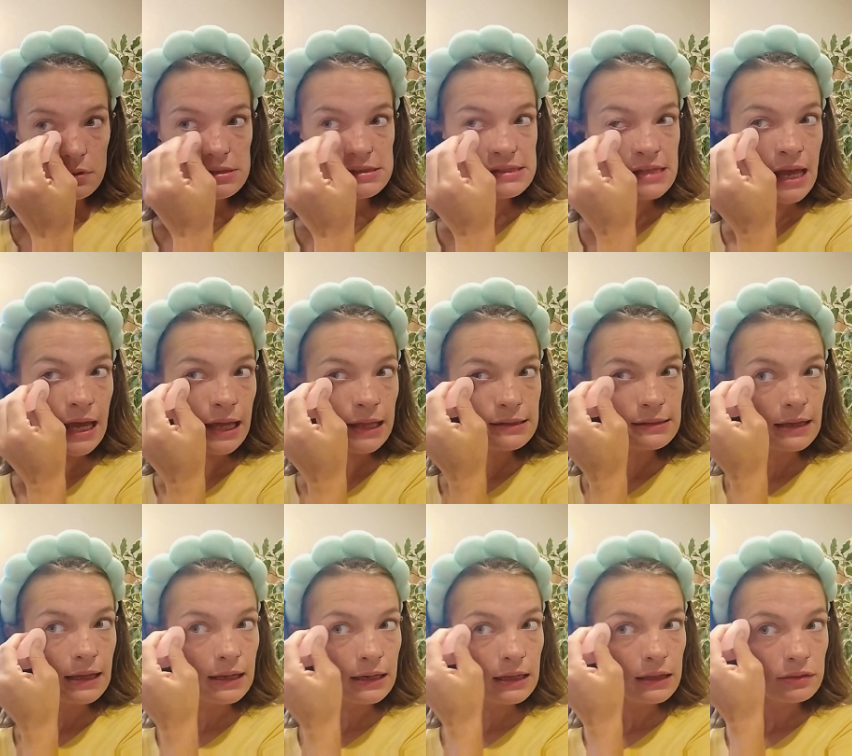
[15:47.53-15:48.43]
set
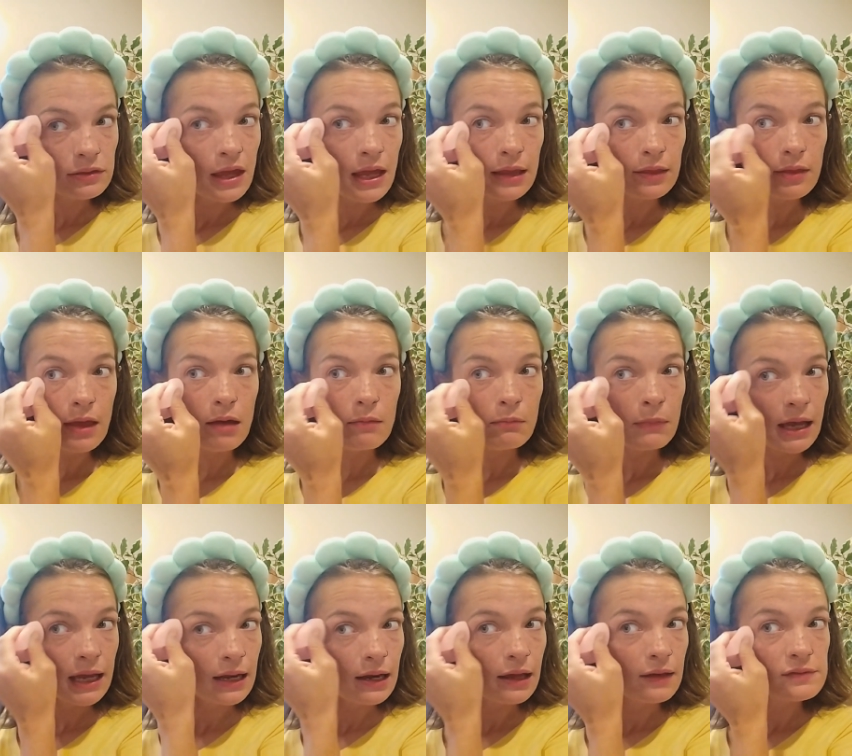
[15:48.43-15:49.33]
anything that
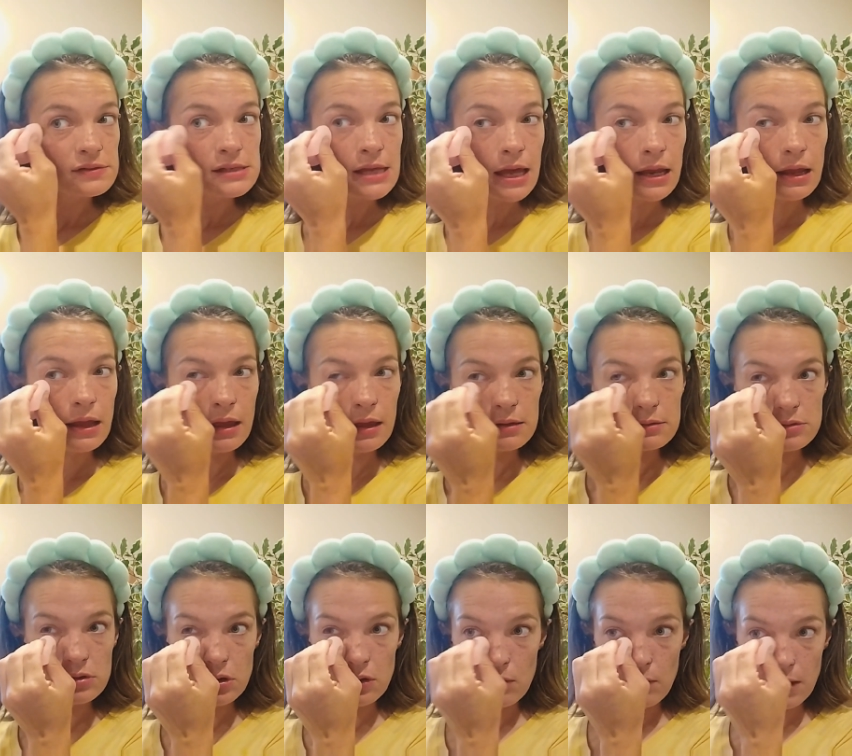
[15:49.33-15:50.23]
might have set
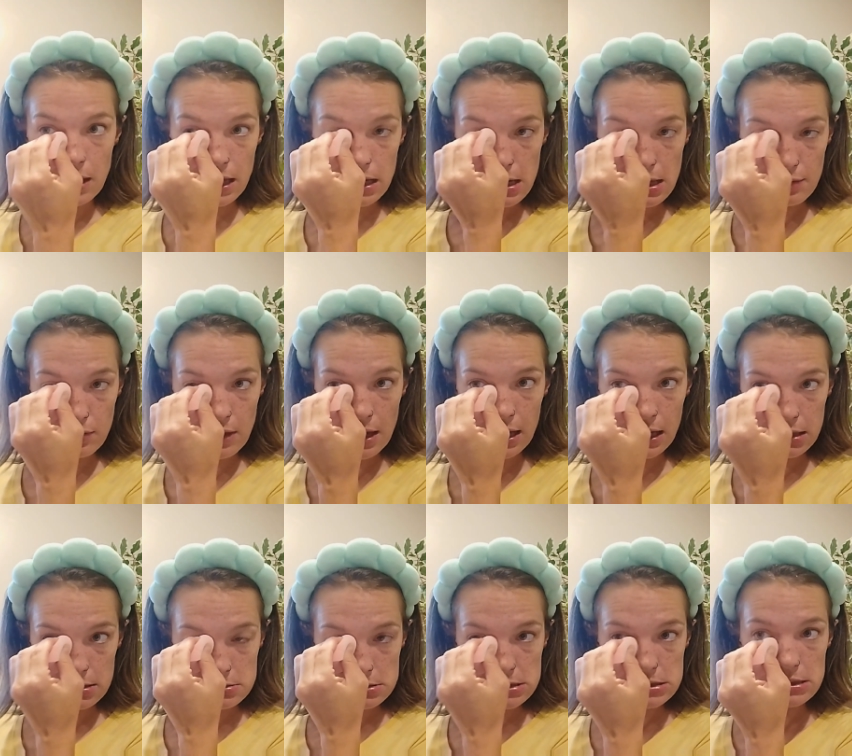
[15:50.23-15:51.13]
into any
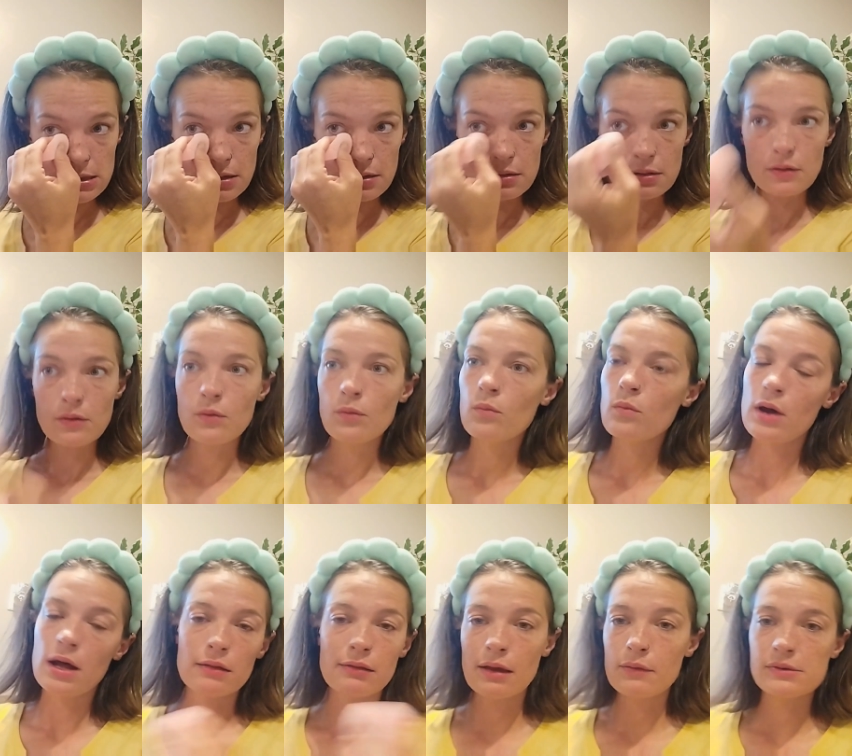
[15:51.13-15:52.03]
lines
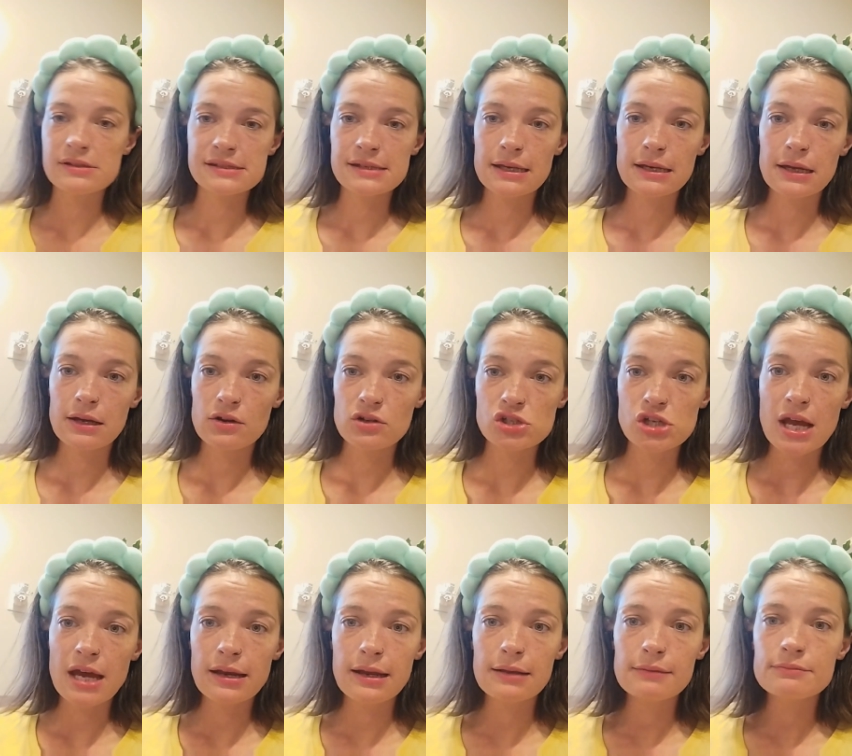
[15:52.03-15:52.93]
while I was sitting here
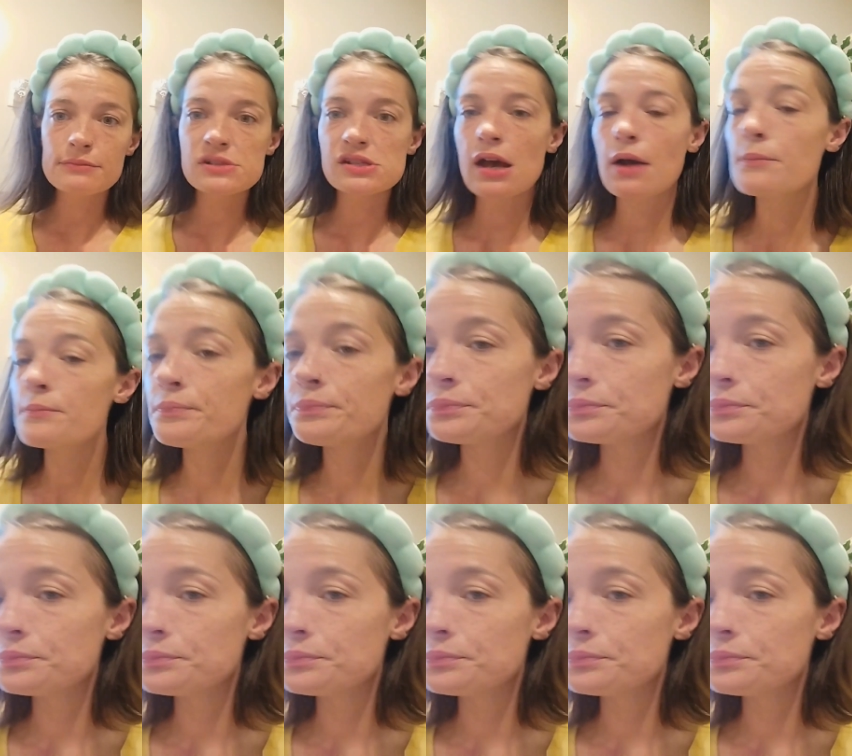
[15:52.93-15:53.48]
chatting. So